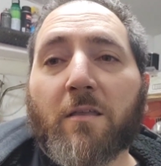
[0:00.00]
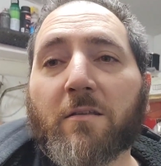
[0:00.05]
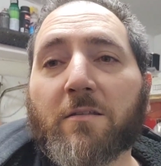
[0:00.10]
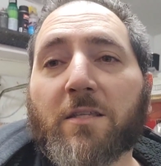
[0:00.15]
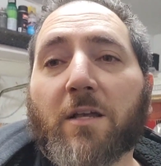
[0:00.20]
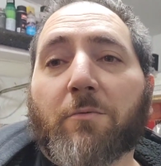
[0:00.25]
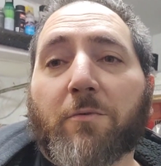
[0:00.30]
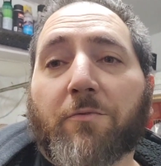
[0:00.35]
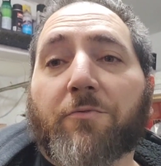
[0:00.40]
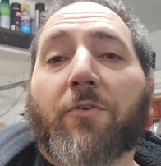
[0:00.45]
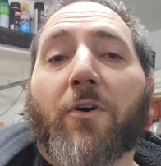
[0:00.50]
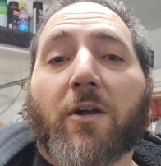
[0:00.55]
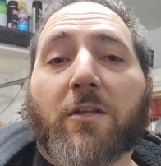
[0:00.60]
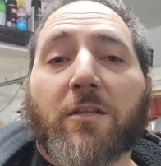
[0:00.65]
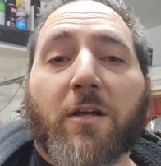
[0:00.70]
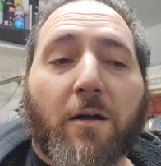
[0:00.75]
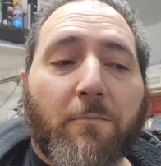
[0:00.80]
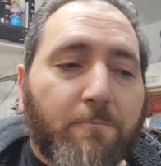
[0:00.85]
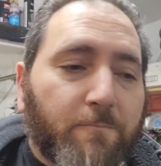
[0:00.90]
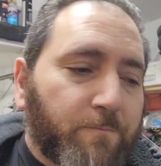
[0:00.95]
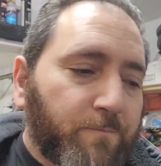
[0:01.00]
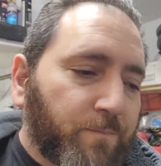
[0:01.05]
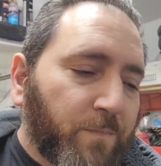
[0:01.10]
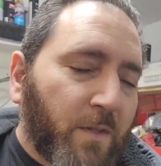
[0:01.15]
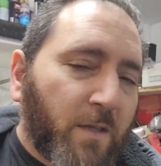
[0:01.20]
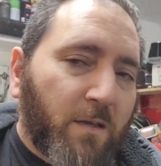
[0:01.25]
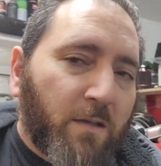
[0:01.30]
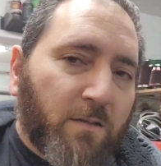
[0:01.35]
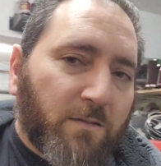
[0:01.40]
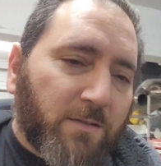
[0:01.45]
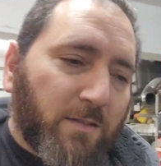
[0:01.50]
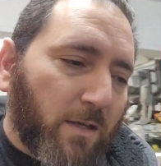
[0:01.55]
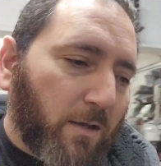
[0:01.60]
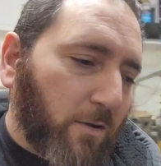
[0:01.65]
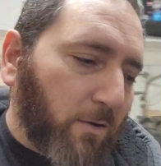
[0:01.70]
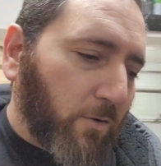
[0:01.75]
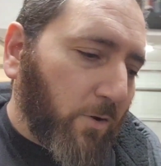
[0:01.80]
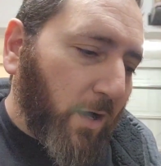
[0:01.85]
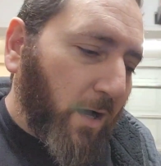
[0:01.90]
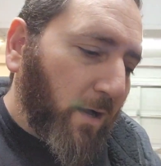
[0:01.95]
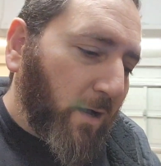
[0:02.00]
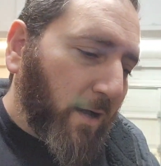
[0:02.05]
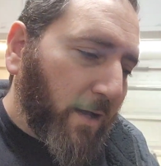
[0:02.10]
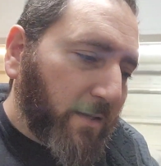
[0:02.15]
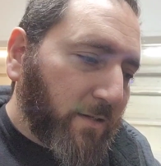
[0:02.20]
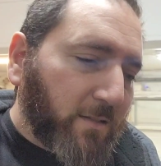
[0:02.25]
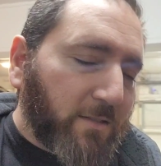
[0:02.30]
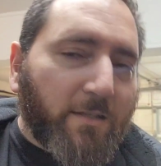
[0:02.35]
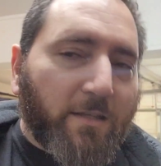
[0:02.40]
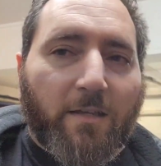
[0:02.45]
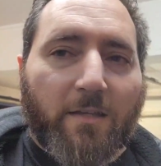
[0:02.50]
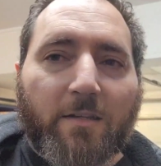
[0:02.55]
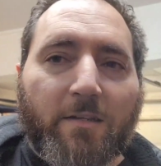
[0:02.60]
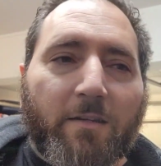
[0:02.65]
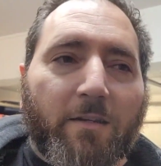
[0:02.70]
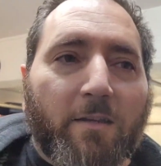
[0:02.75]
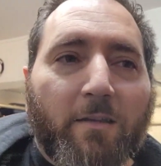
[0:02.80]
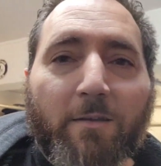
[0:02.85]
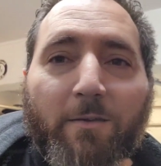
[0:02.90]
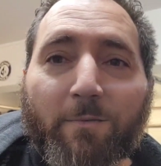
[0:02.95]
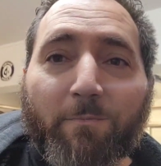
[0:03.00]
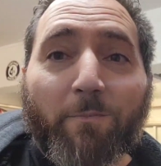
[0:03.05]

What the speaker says: someone fucked up. So I decided to